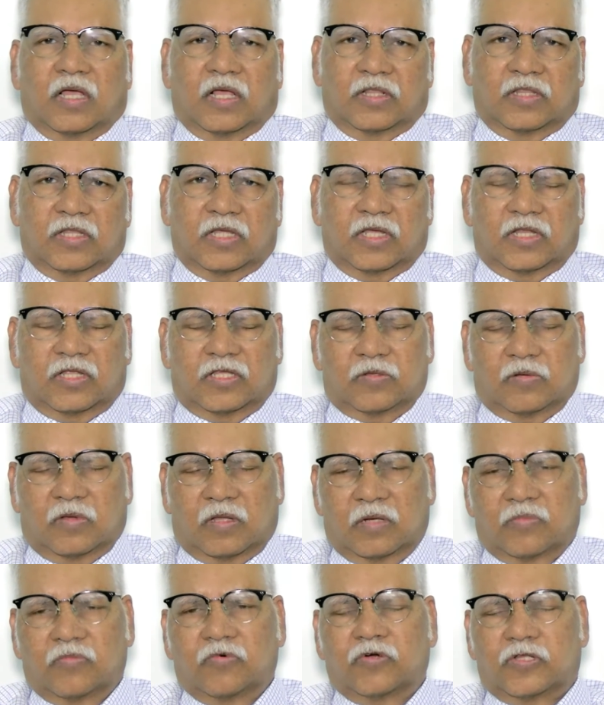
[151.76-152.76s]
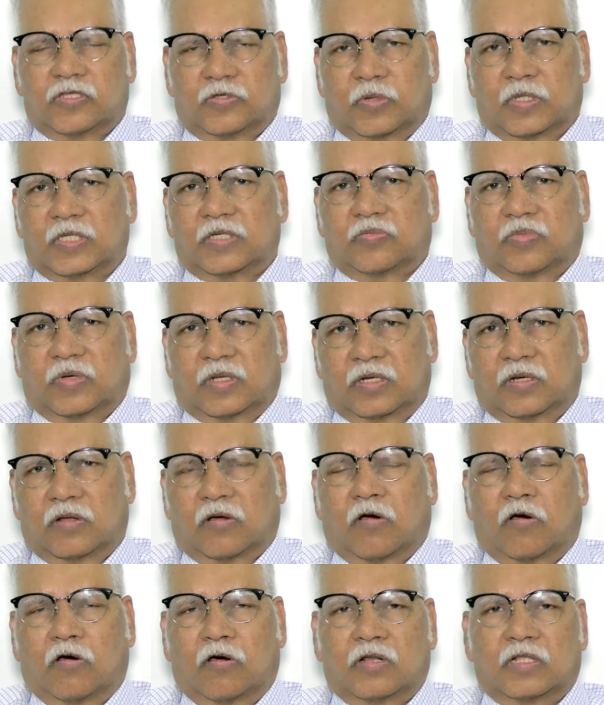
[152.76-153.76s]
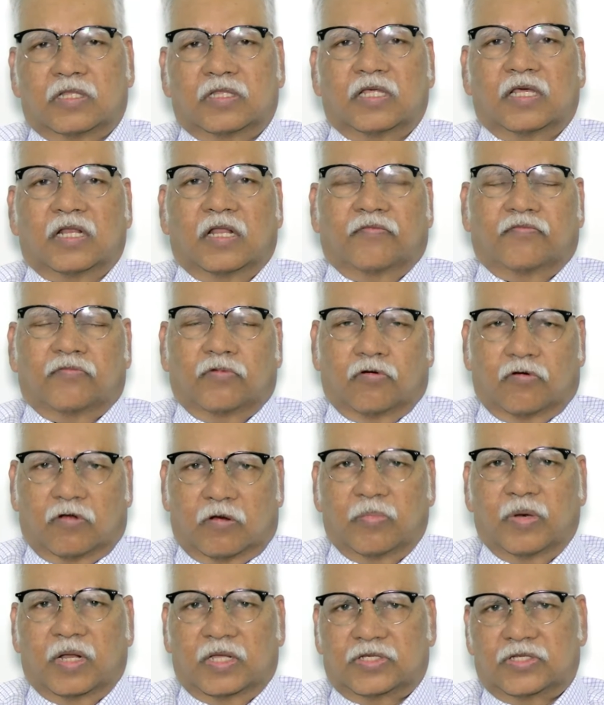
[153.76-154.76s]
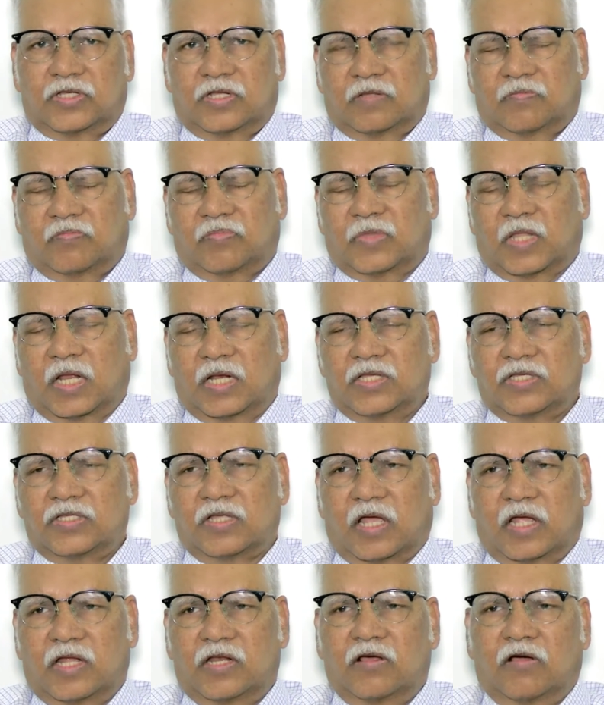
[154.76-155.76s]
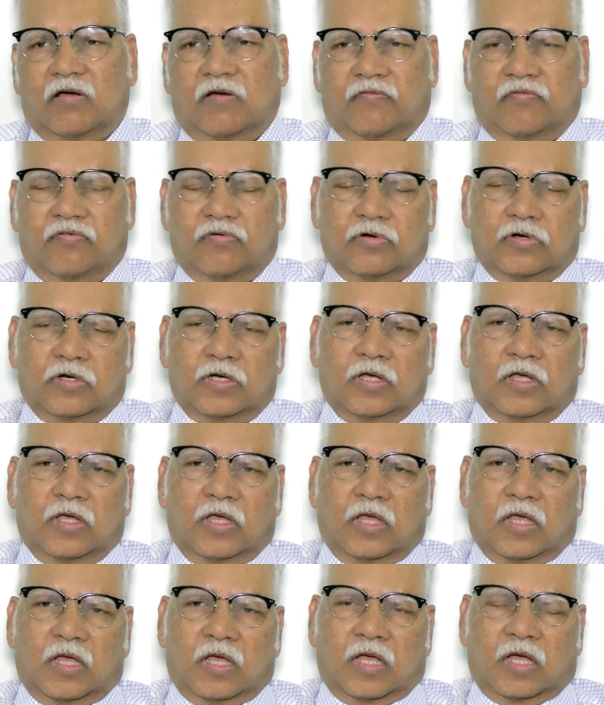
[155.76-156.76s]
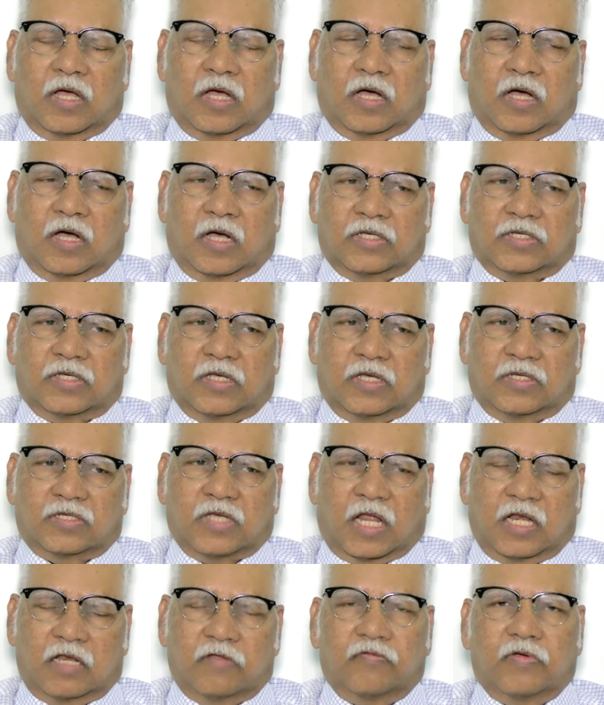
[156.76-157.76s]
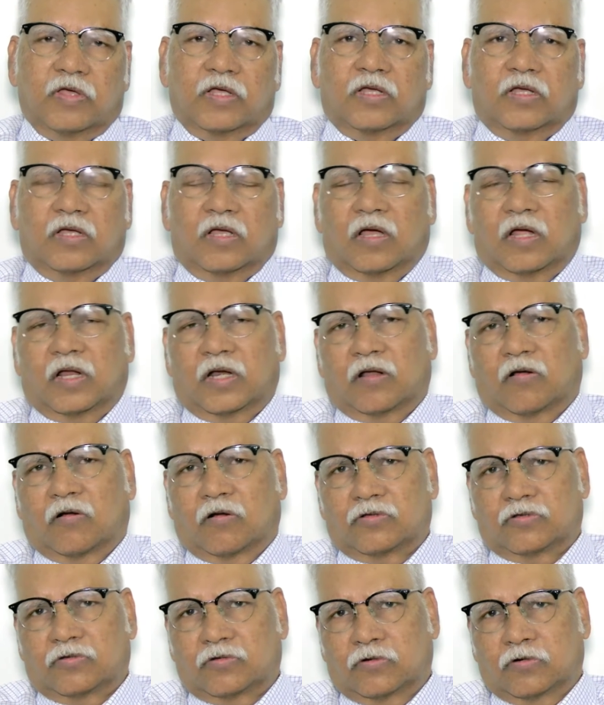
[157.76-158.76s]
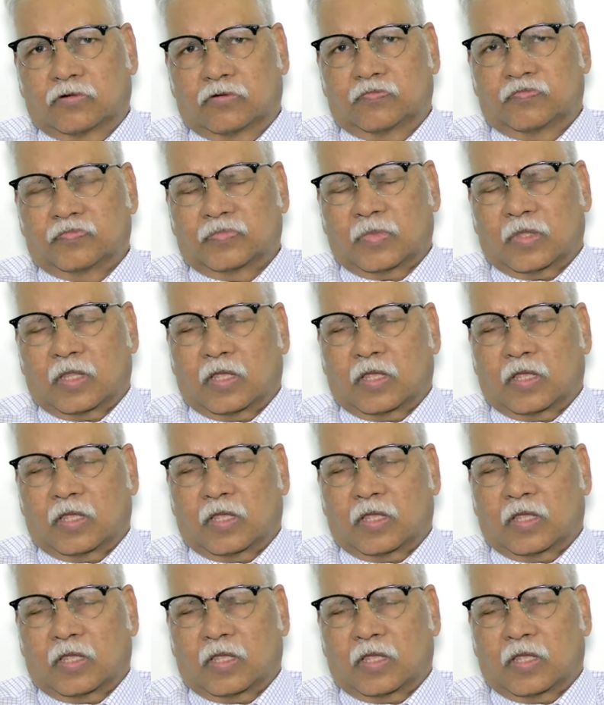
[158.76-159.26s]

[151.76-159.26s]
in the removed specimen or in the leftover breast. That is the idea of scientific and also